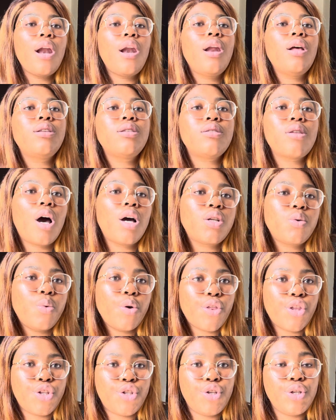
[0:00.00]
Let's start
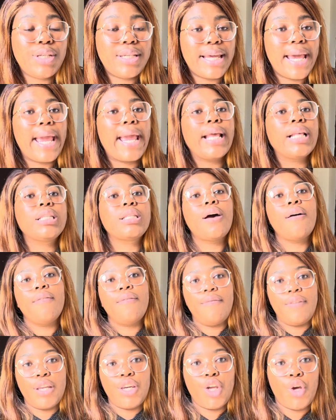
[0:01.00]
with today's
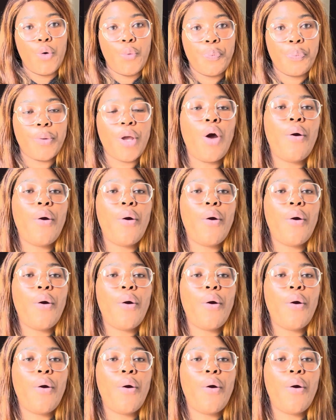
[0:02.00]
video.